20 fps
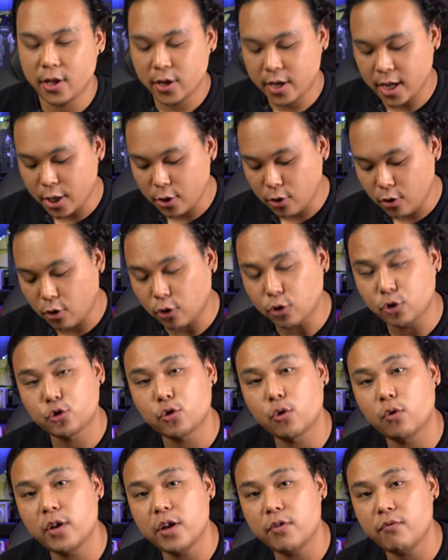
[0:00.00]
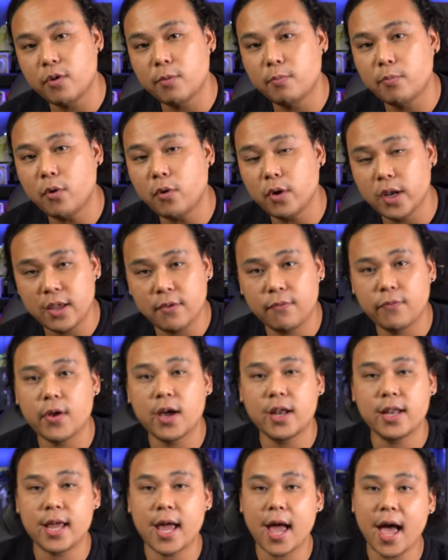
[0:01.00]
can you control it remotely
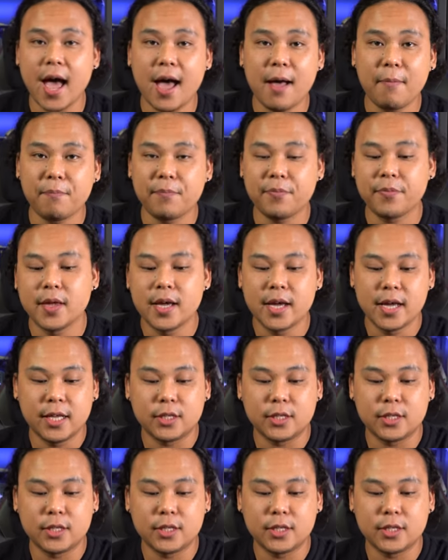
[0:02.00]
via the app?